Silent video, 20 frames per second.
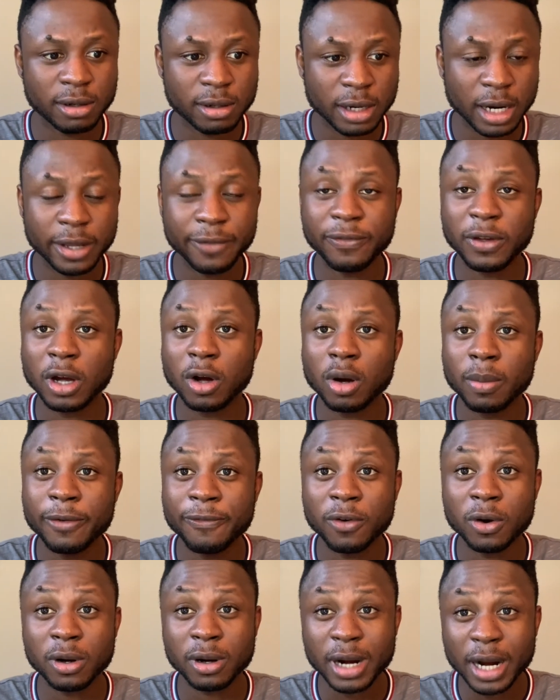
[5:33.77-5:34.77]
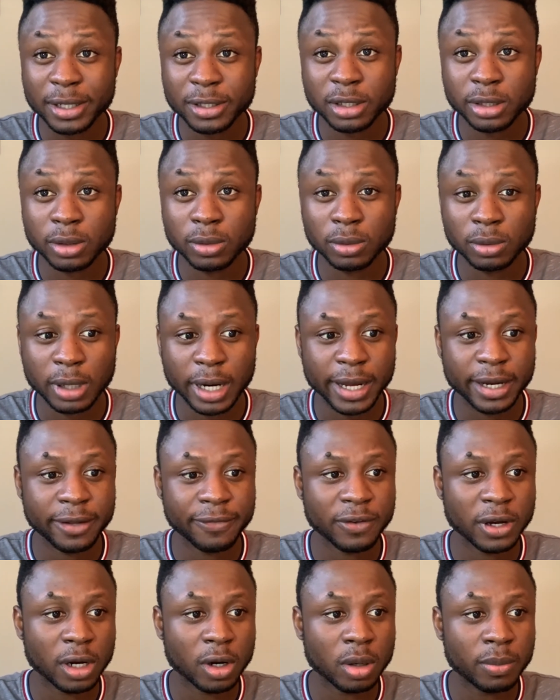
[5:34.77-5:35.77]
if you are coming for grad school, right? If you
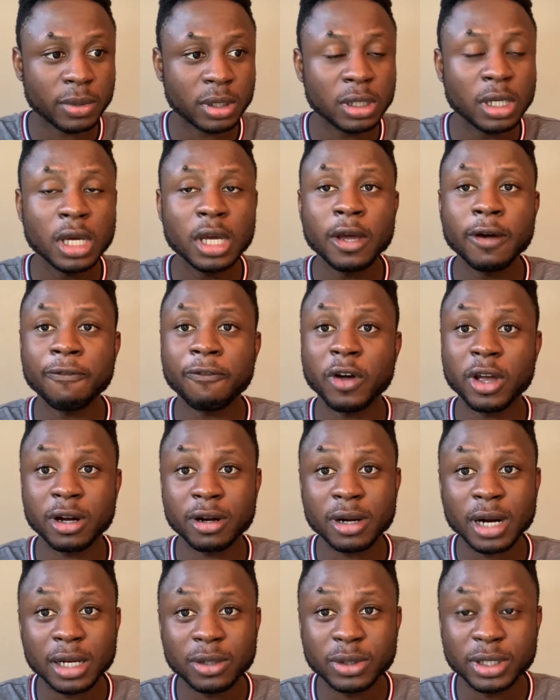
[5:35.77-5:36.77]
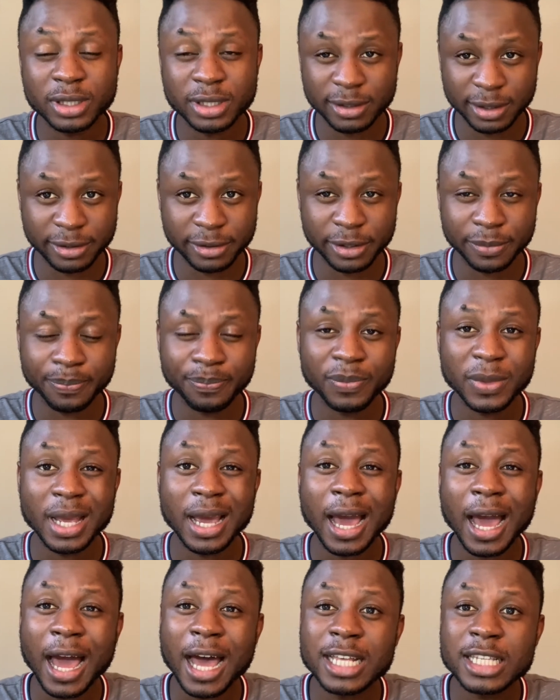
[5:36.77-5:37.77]
are coming for a graduate degree,
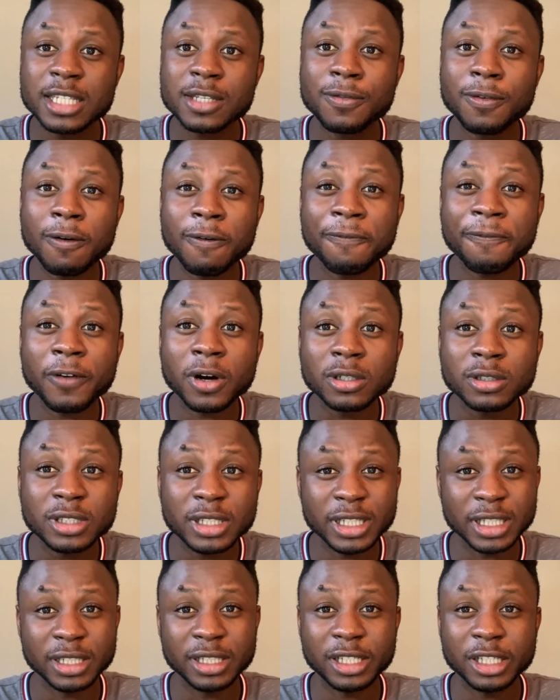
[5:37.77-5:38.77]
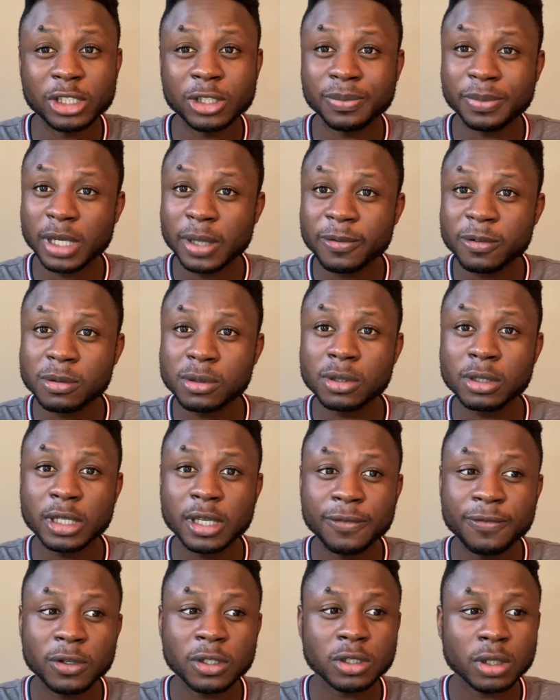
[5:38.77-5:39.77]
ask for funding. They should be able to give
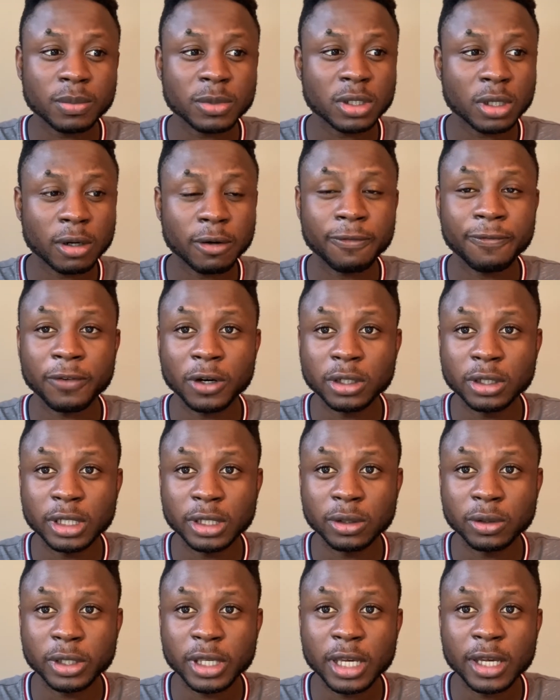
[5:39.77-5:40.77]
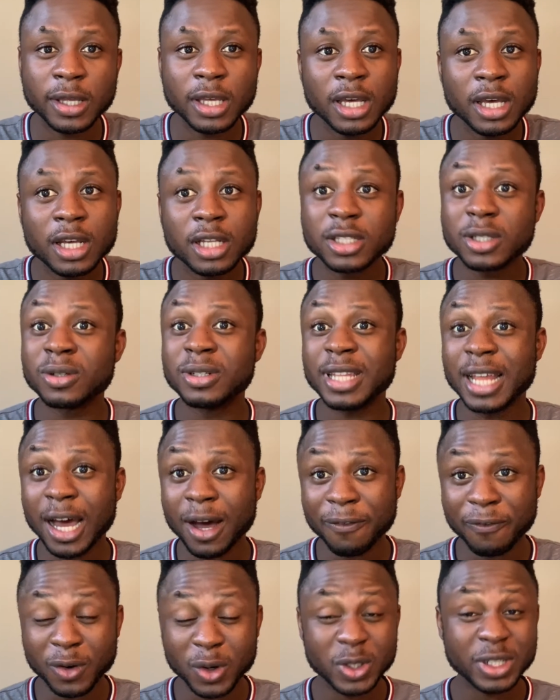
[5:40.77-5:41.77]
you some sort of funding, okay? So now
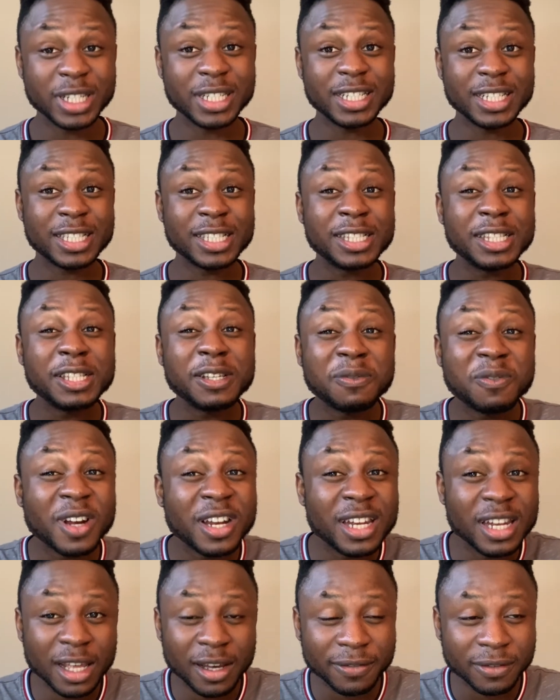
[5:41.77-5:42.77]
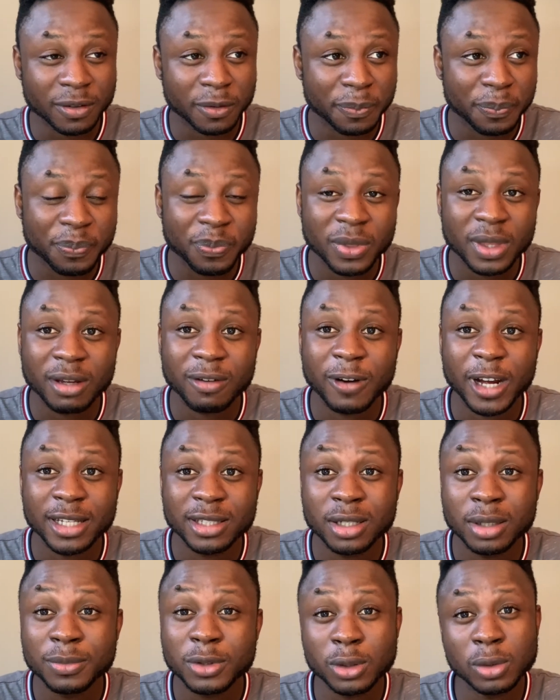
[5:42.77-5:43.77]
funding is in different level, right?
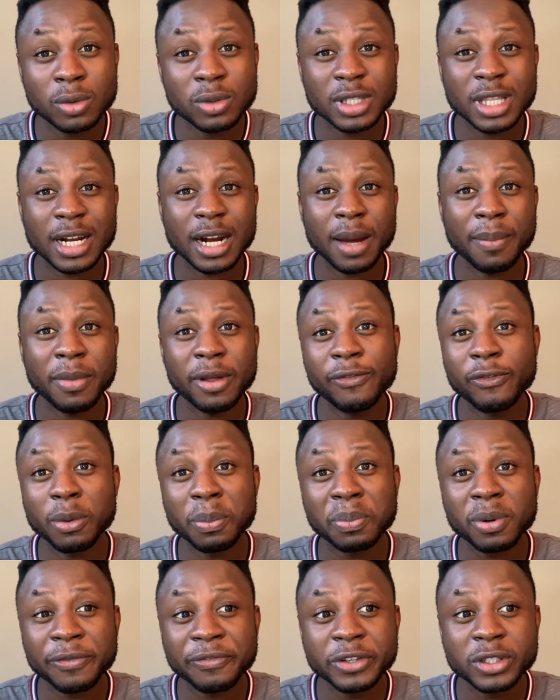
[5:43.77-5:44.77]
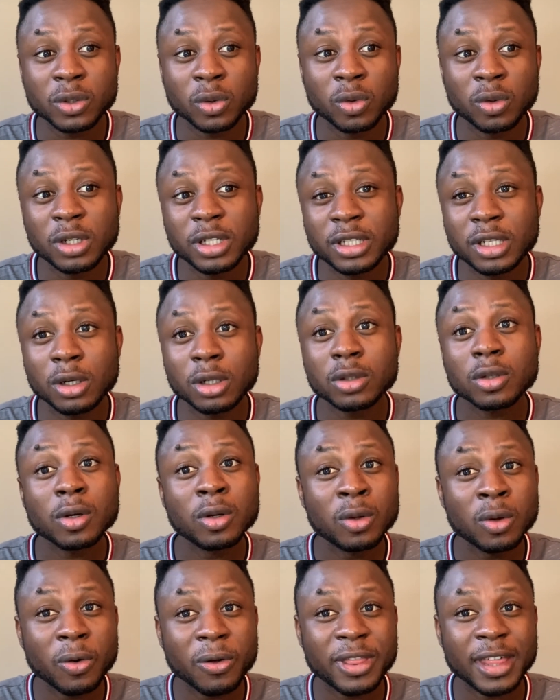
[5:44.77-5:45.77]
Some schools that are made for profit only, they also
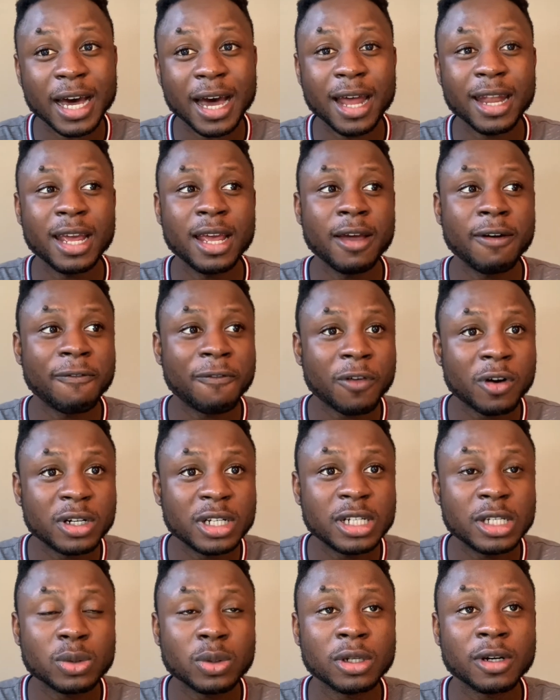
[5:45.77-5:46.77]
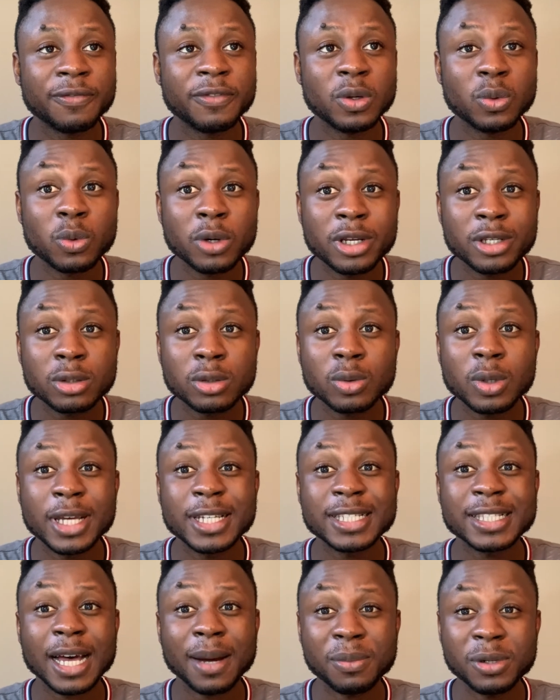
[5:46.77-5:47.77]
know that funding is one of the ways to
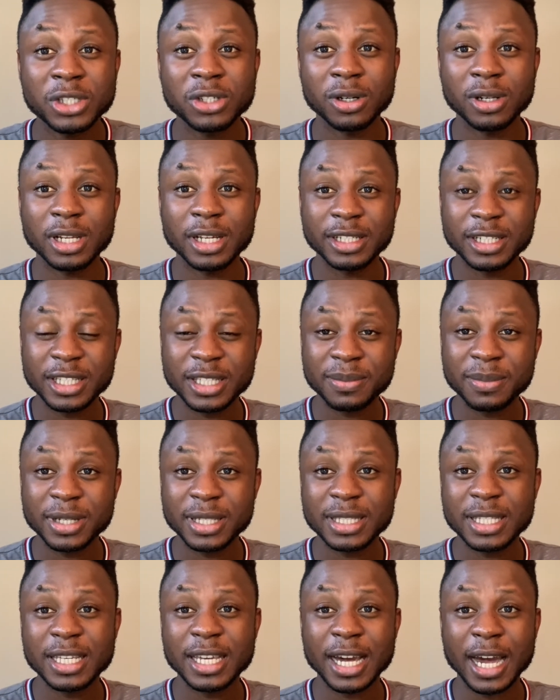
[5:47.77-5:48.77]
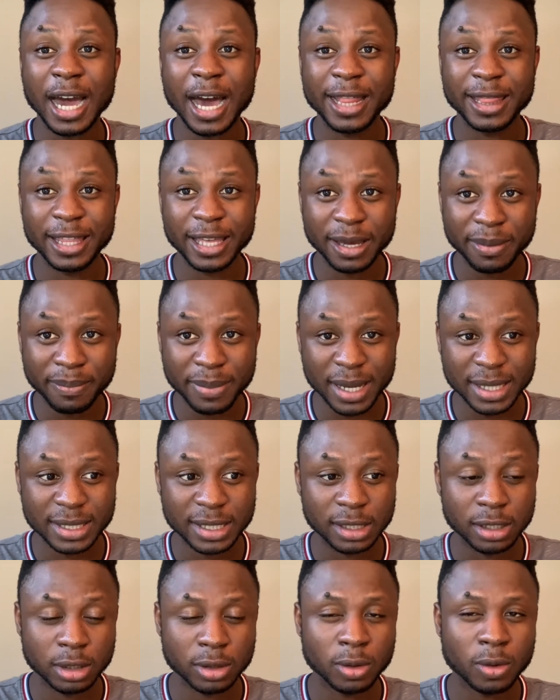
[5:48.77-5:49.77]
establish your legitimacy at the embassy.
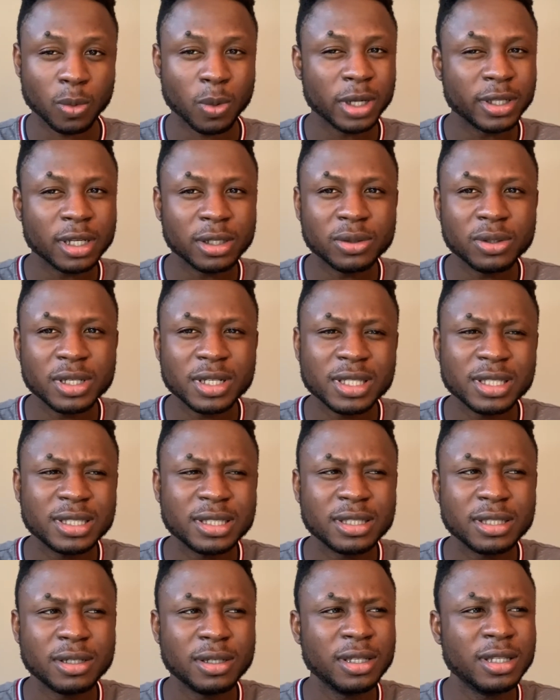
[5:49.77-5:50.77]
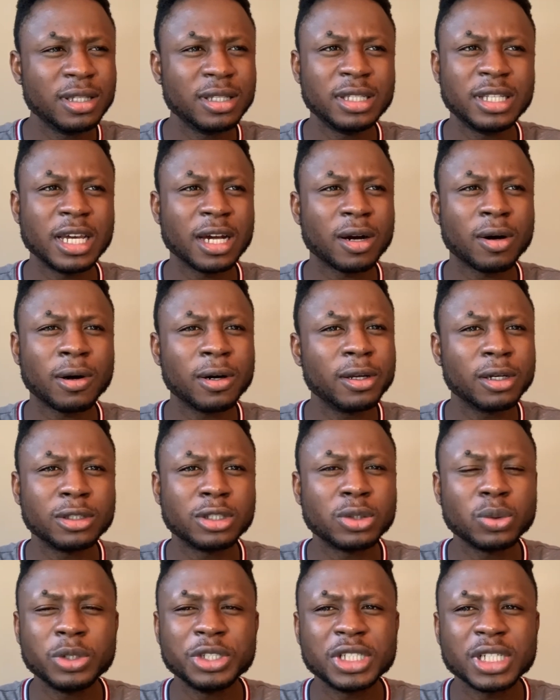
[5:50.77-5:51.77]
So what they do is they call your
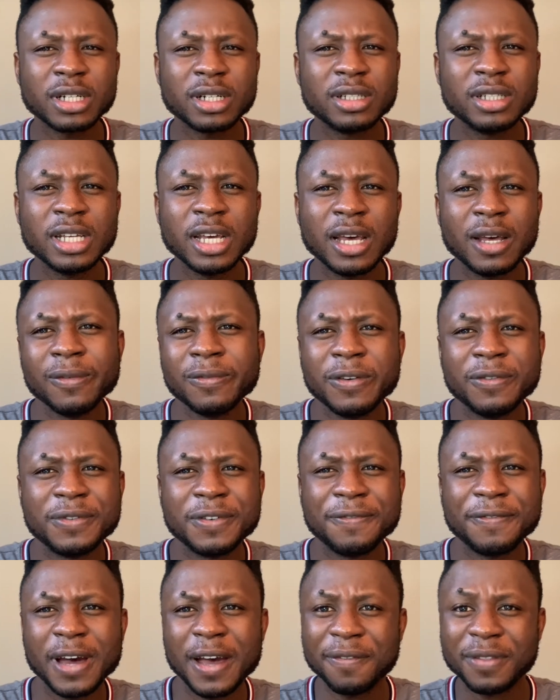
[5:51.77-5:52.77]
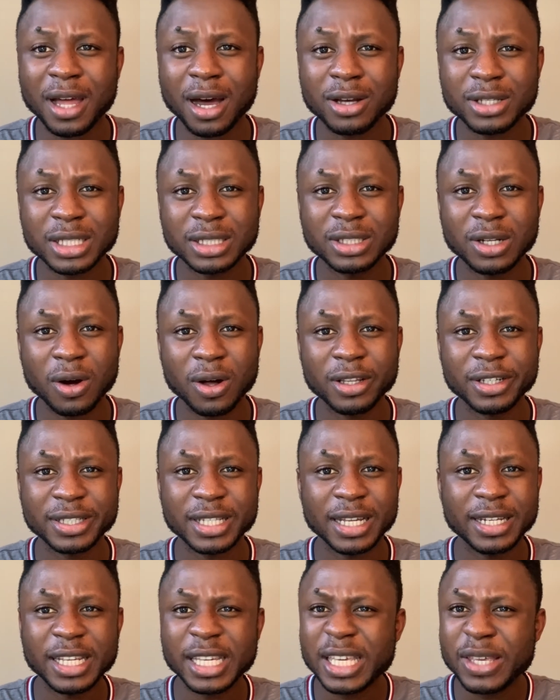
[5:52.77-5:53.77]
tuition $55,000
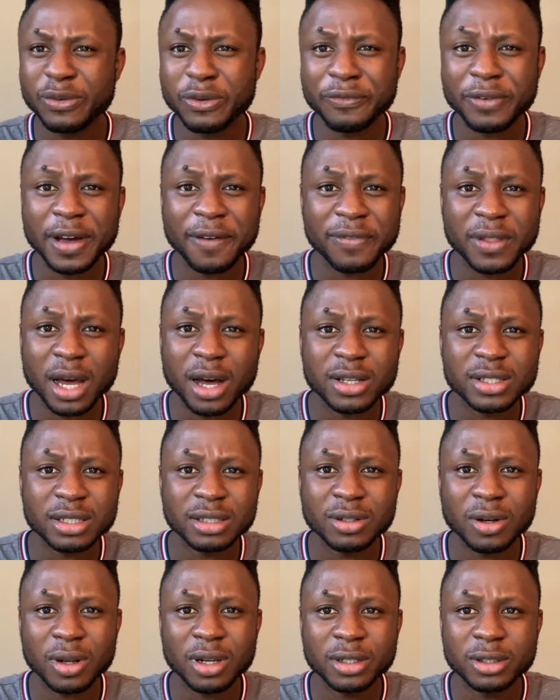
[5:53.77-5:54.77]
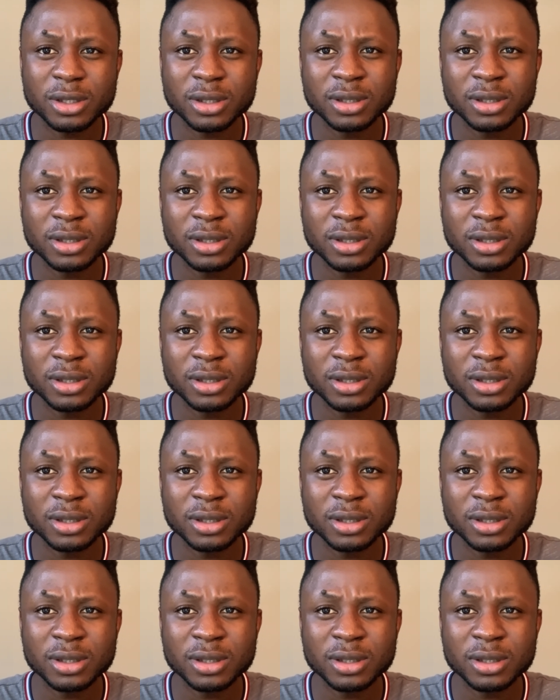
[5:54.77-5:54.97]
and they give you $5,000